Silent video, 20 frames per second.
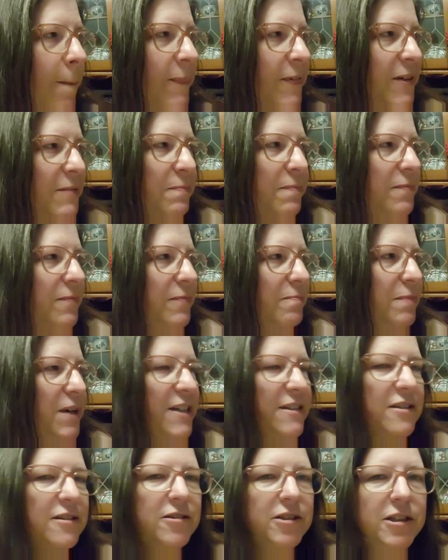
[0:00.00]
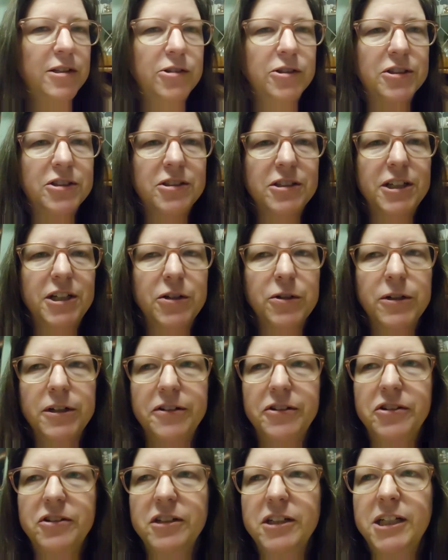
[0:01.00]
It basically looks like you're in a
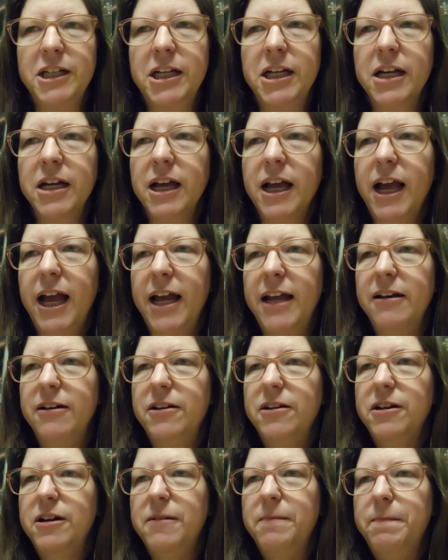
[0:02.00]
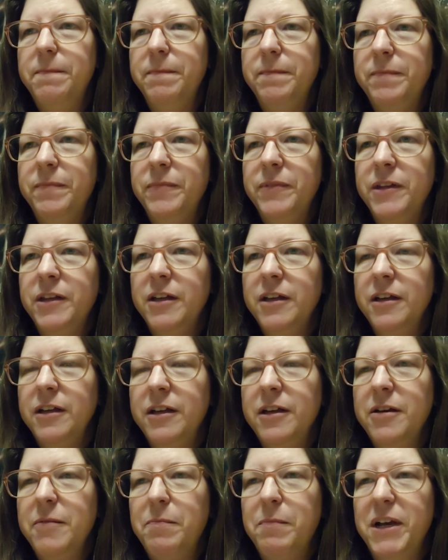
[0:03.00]
city. And
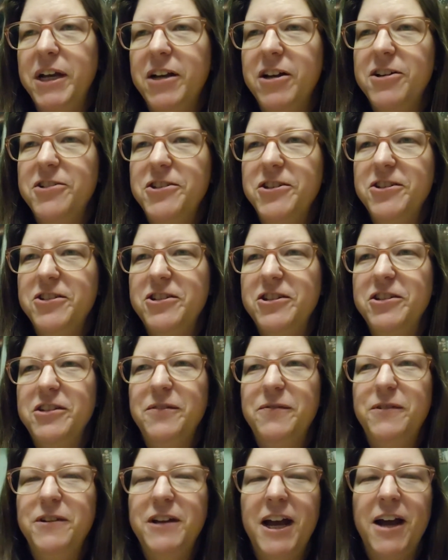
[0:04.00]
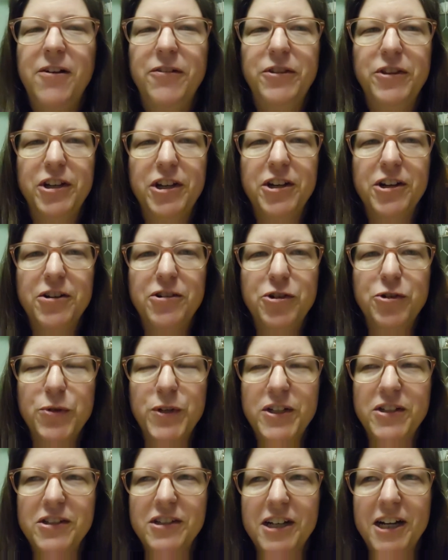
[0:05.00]
my cousins lived out in the
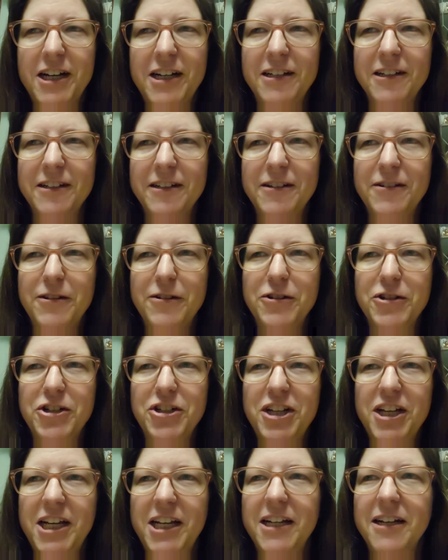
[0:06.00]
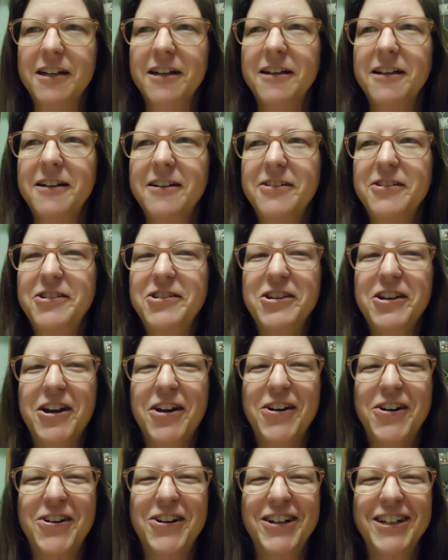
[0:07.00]
countryside in another state. So
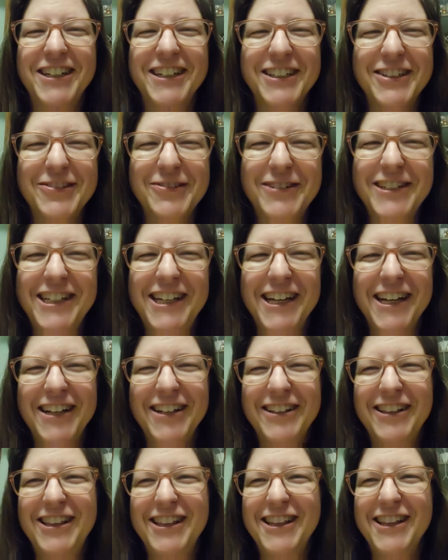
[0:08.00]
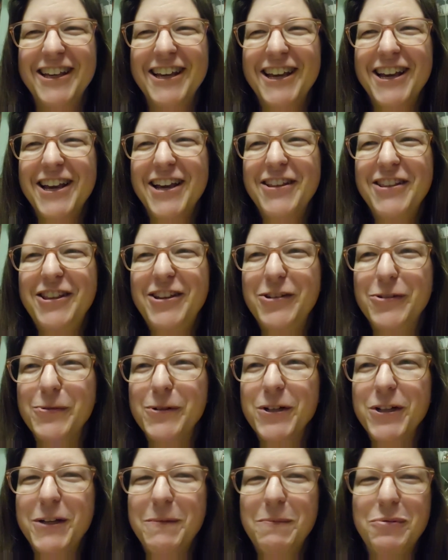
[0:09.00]
we'd get these
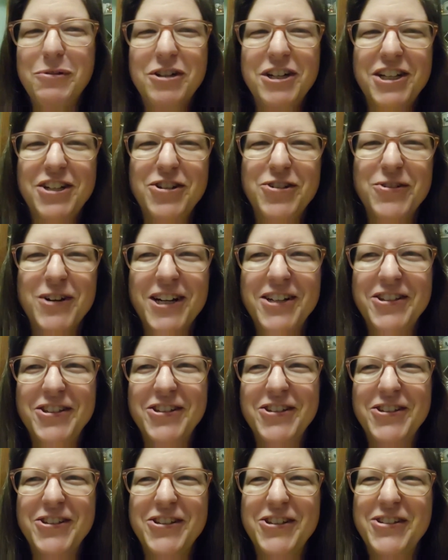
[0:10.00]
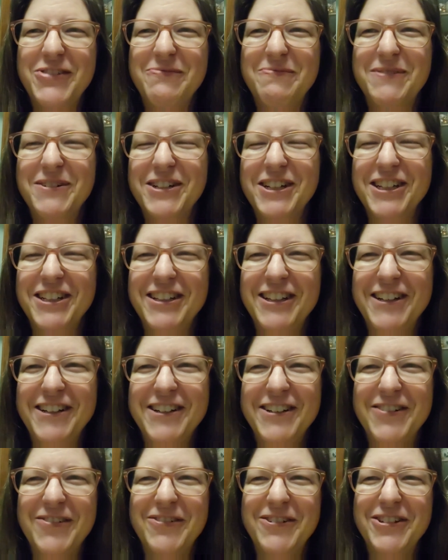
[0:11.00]
really pretty dresses, but they
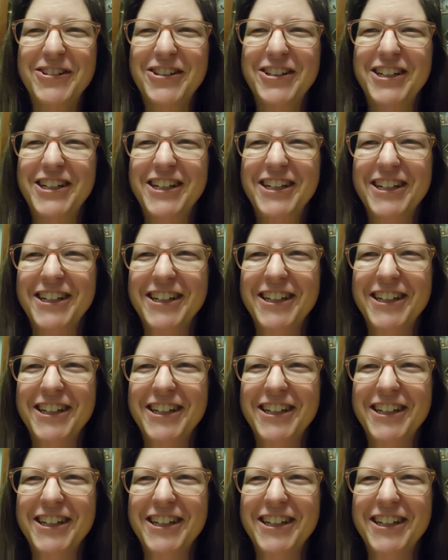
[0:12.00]
didn't really...